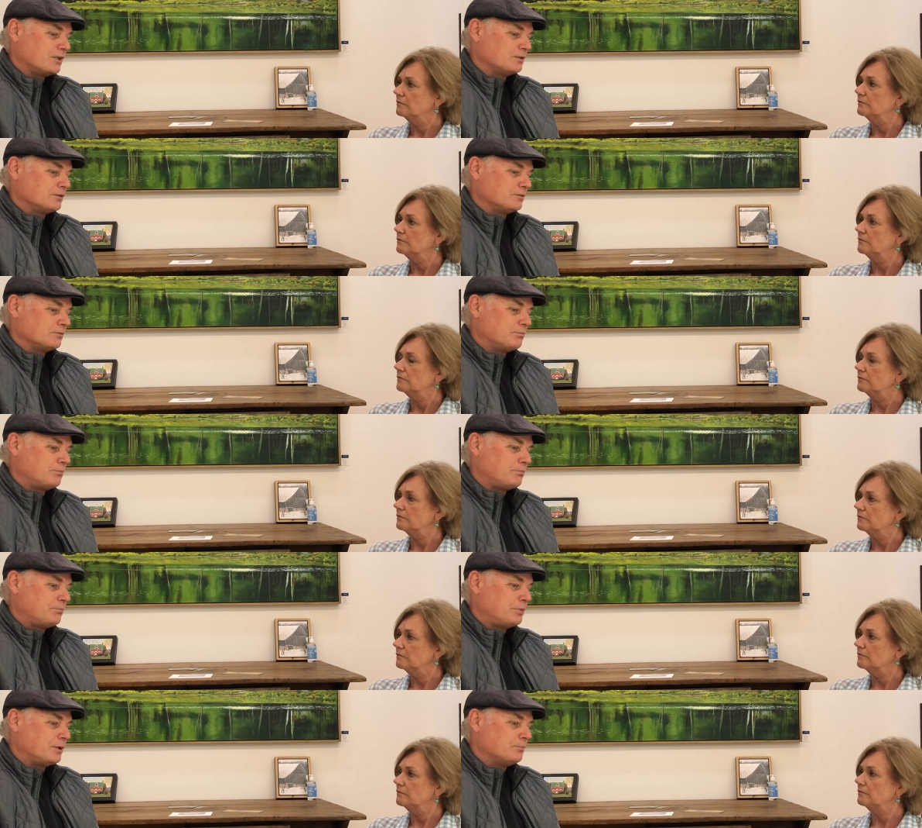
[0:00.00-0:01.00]
Speaker 1: a little
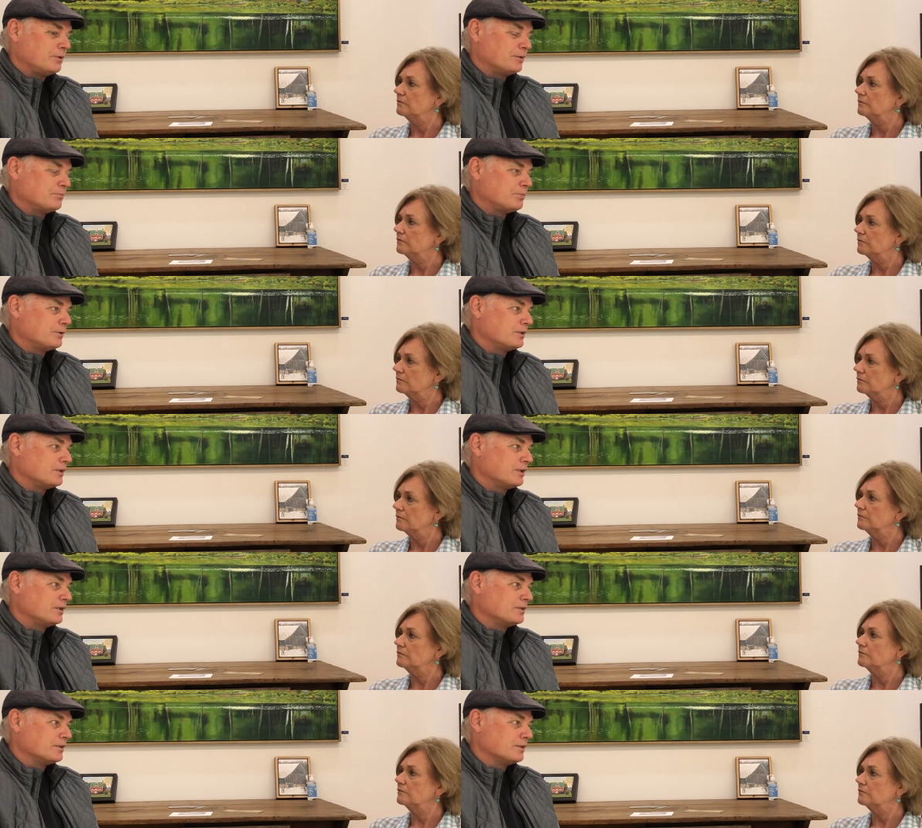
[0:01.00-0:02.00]
pump up, and,
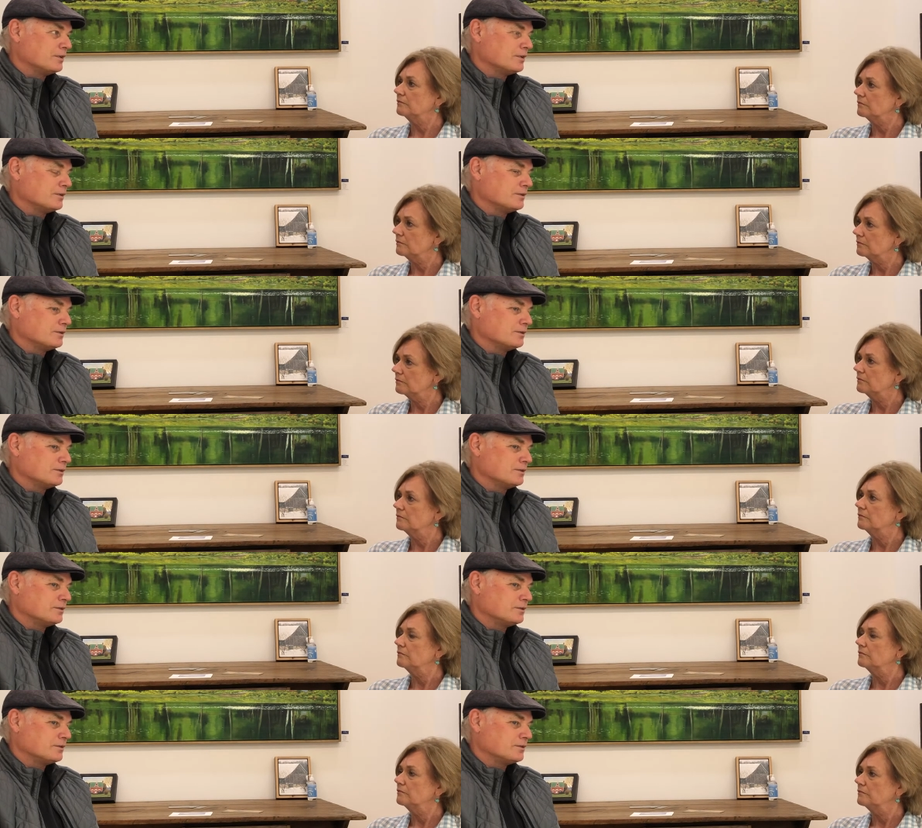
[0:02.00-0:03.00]
and uh,
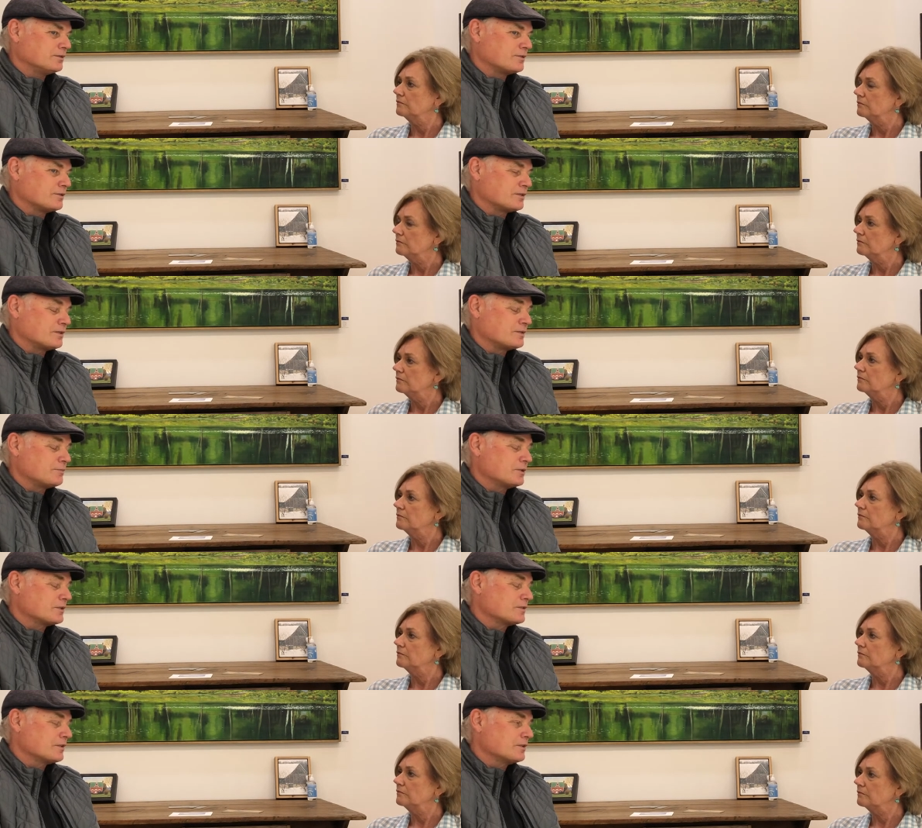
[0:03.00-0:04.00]
it just gets me
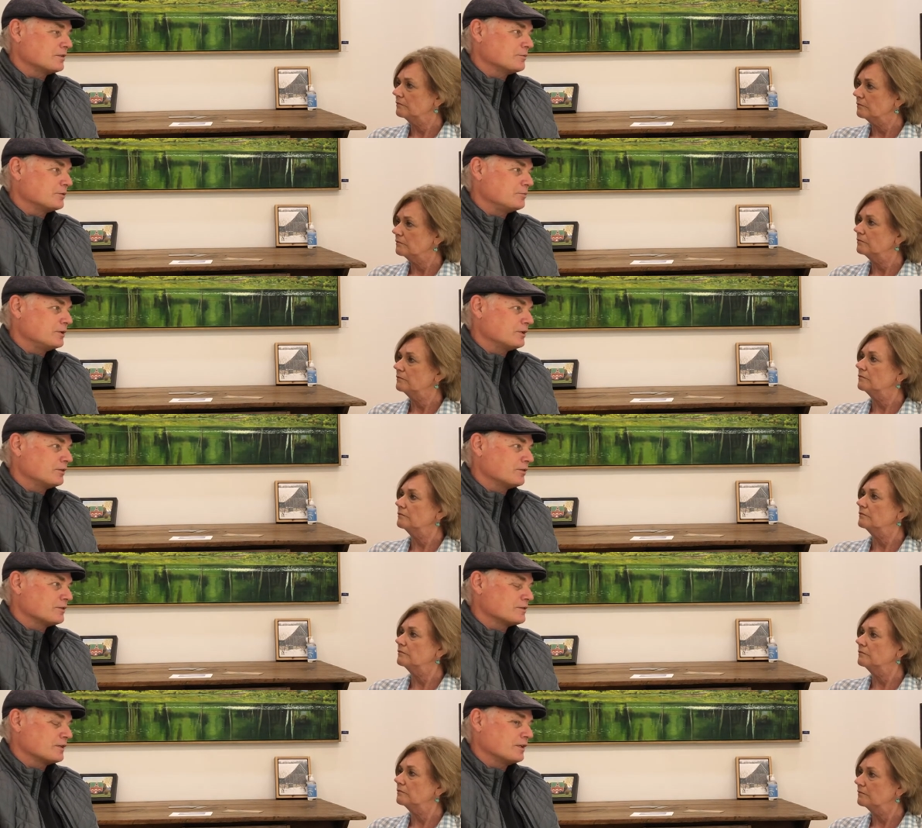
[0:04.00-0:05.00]
excited about being an
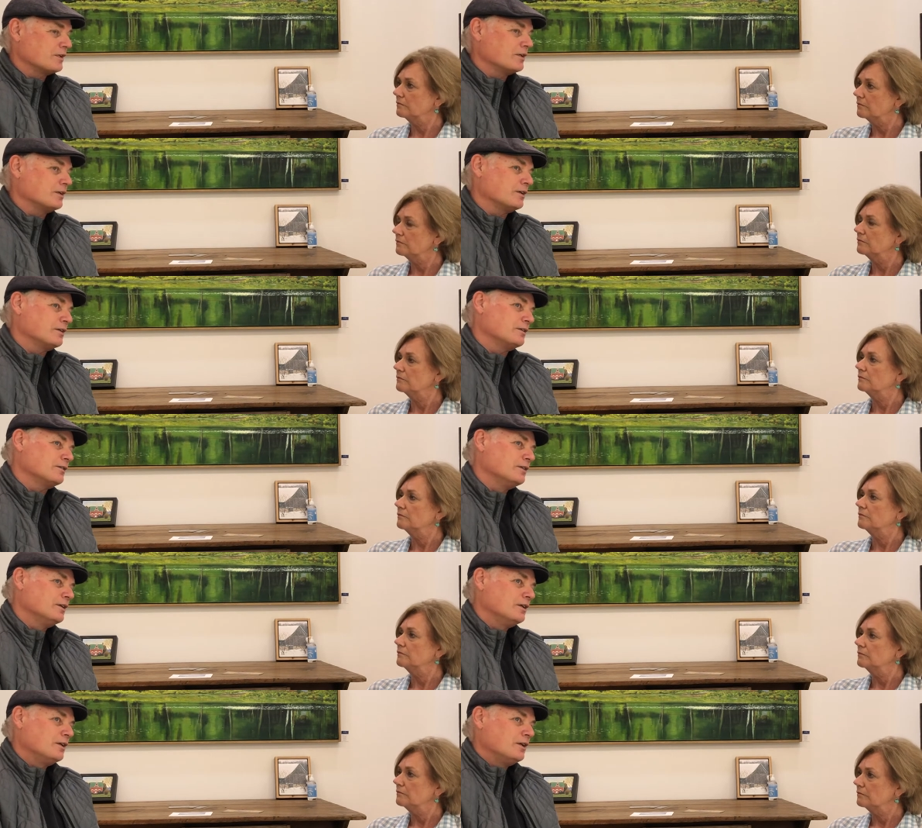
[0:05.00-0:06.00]
artist again.
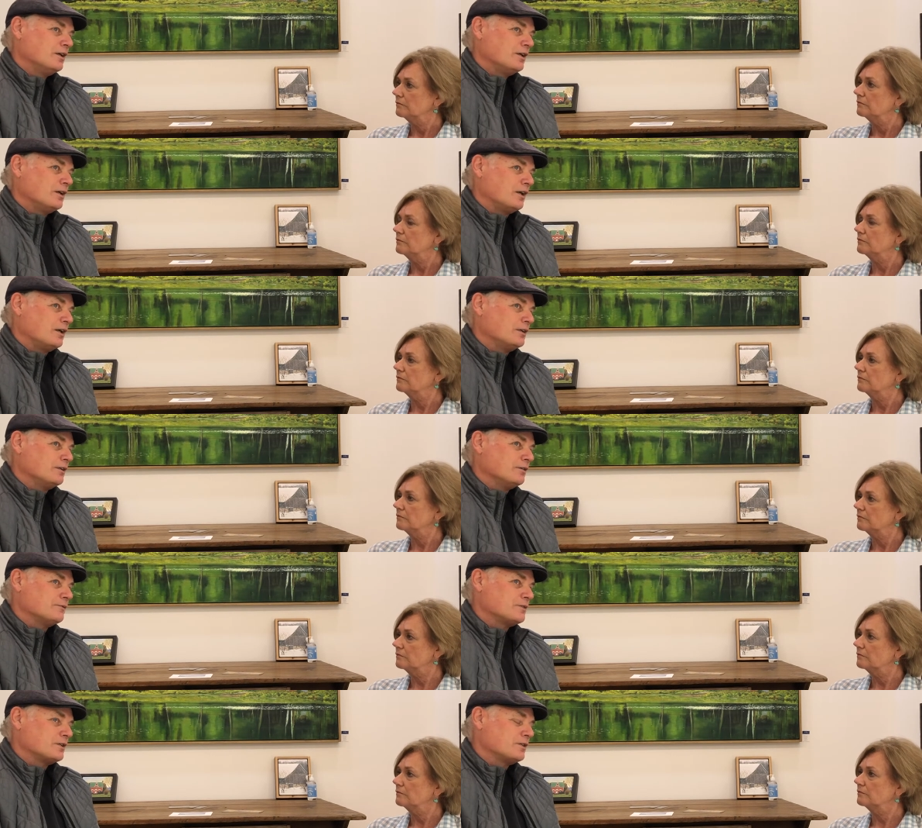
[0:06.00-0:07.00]
I, I I
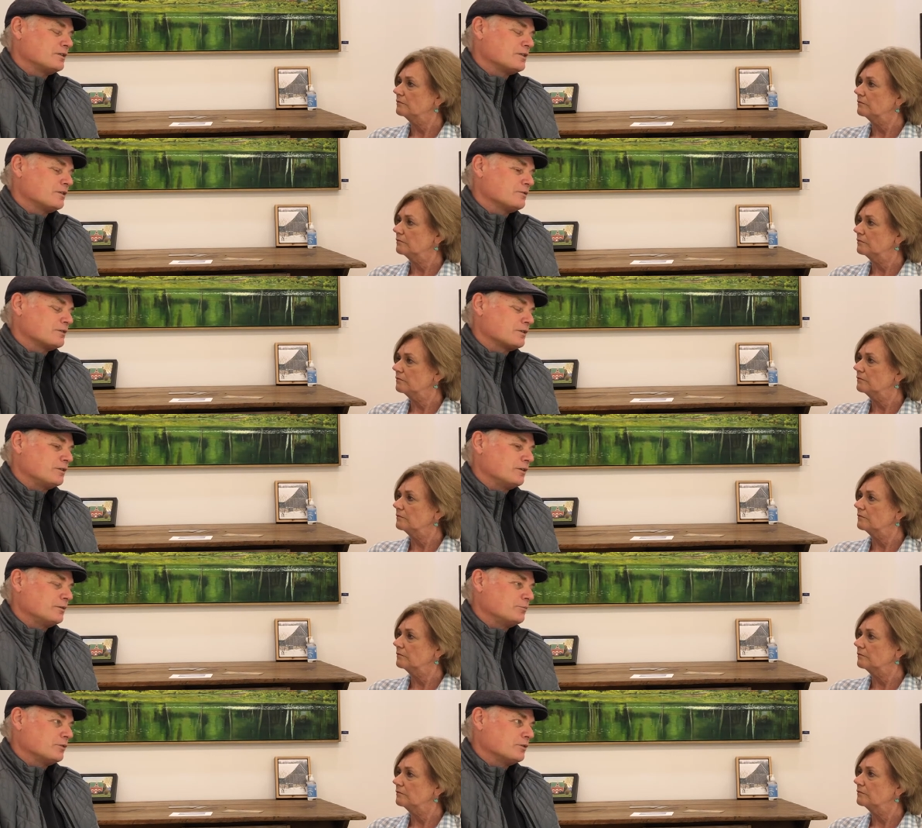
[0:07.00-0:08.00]
love to get down to
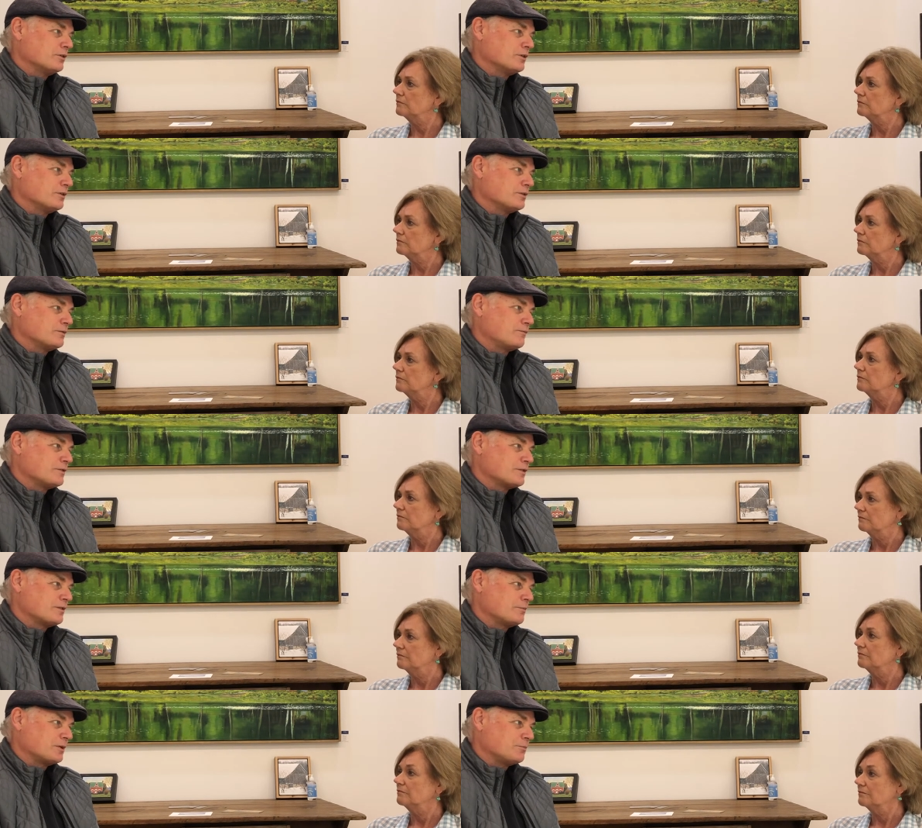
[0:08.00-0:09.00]
Kleinburg and visit
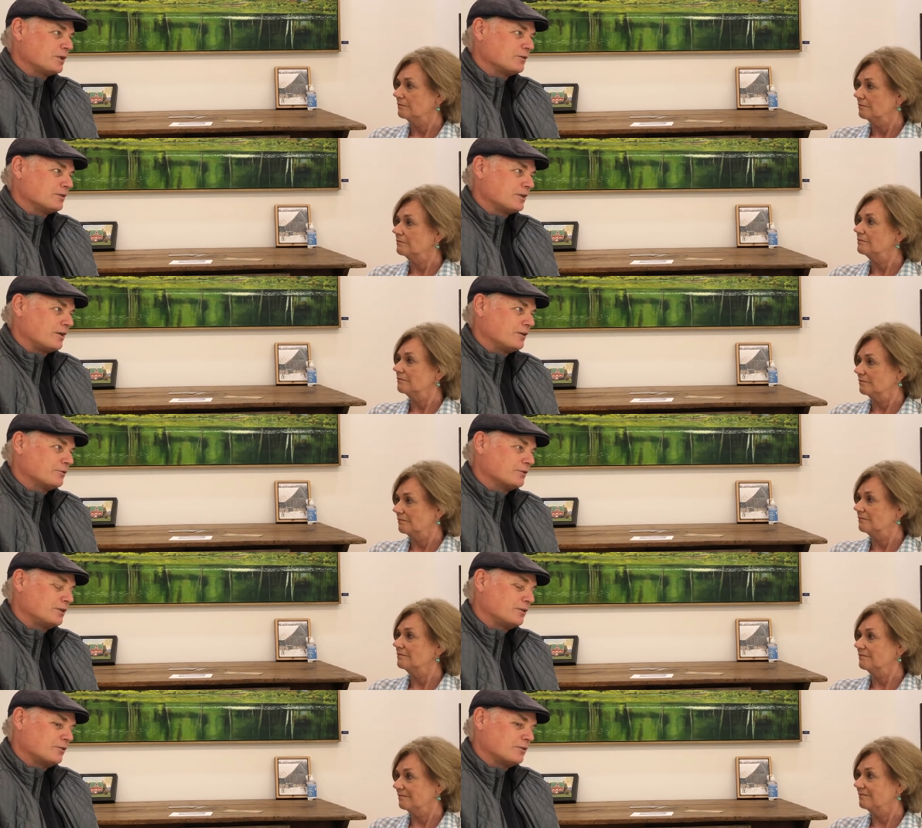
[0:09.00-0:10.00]
the McMichael
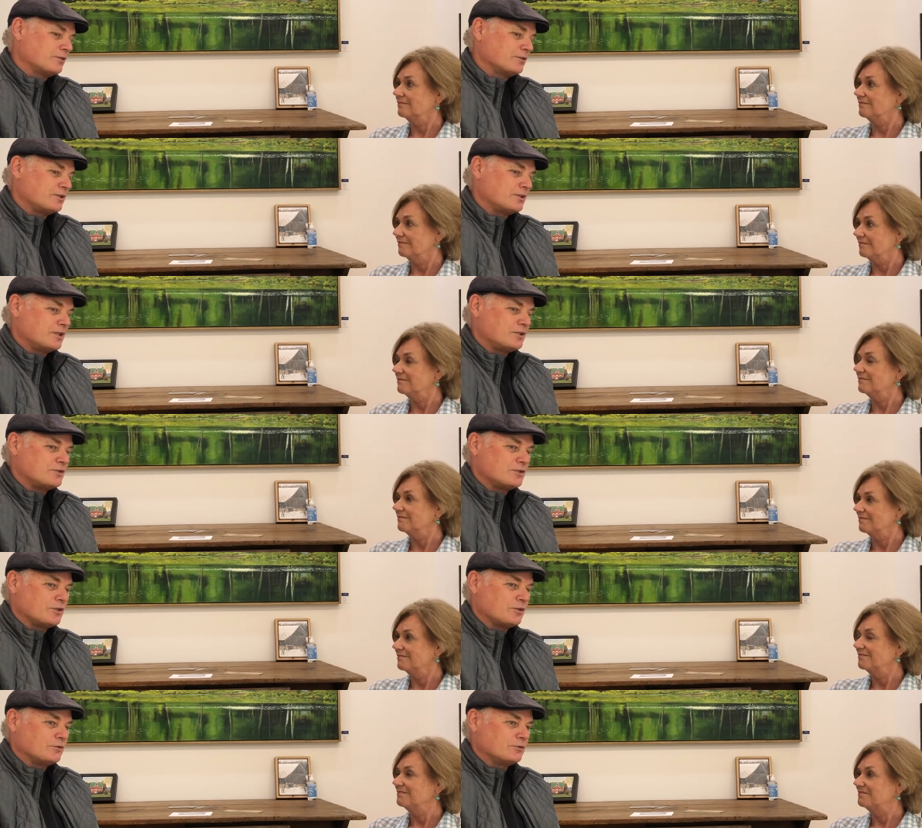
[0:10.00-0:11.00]
Gallery or the
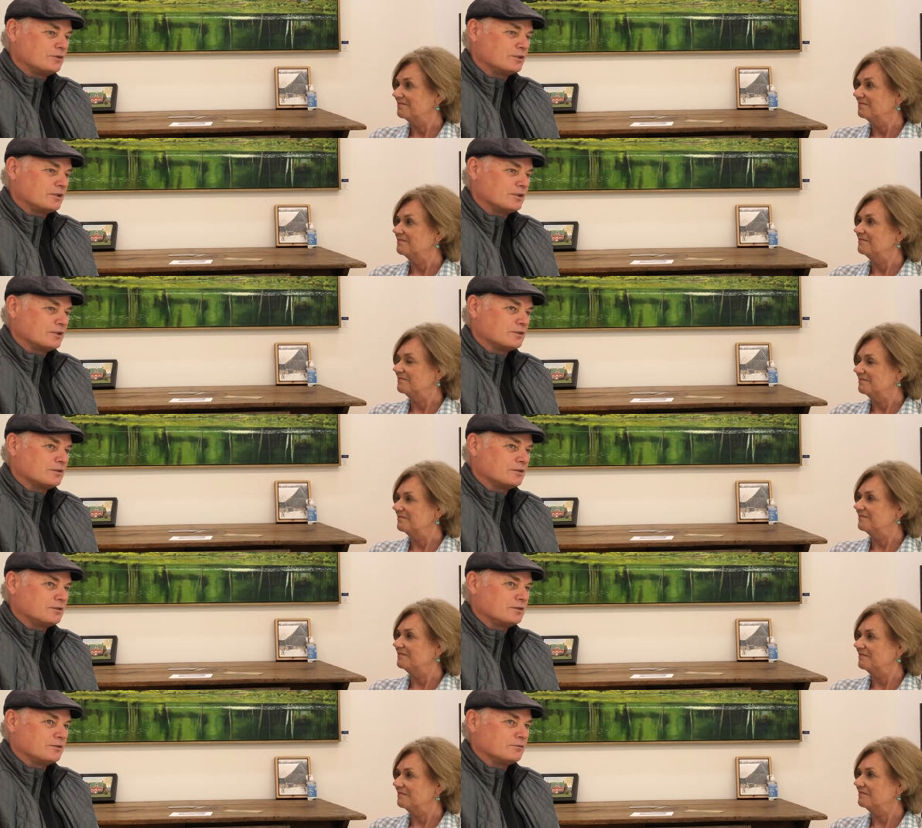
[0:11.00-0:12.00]
AGO and get a